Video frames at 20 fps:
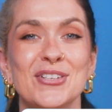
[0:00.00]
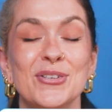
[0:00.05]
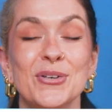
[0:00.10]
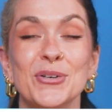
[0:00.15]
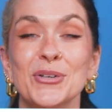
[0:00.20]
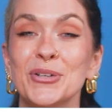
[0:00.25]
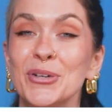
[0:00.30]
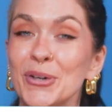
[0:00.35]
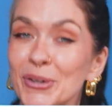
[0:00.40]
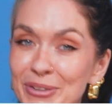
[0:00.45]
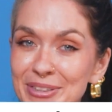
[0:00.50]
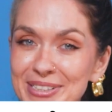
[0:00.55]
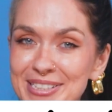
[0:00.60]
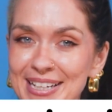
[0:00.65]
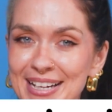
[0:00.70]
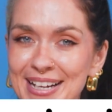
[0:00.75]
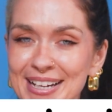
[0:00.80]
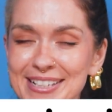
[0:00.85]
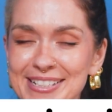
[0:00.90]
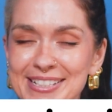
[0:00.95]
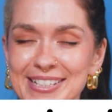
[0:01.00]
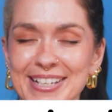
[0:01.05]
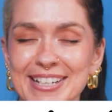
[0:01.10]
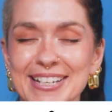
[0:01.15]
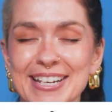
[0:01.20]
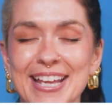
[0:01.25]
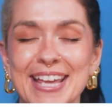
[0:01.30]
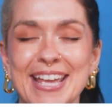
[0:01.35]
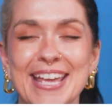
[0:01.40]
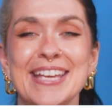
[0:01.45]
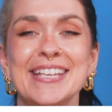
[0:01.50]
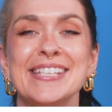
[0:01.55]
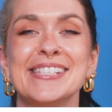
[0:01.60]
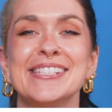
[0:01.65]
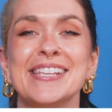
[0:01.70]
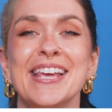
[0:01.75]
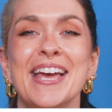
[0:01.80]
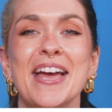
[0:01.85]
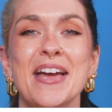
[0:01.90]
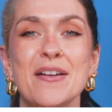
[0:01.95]
Your call to action
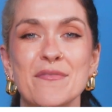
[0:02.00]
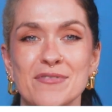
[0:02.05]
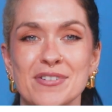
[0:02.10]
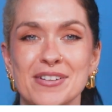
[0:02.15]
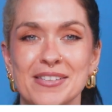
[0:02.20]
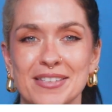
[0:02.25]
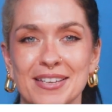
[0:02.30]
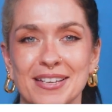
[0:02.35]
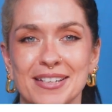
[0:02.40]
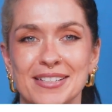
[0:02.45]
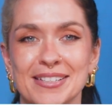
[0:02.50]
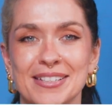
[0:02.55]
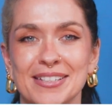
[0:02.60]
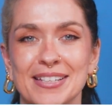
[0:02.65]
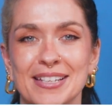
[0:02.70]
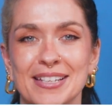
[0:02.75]
is everything.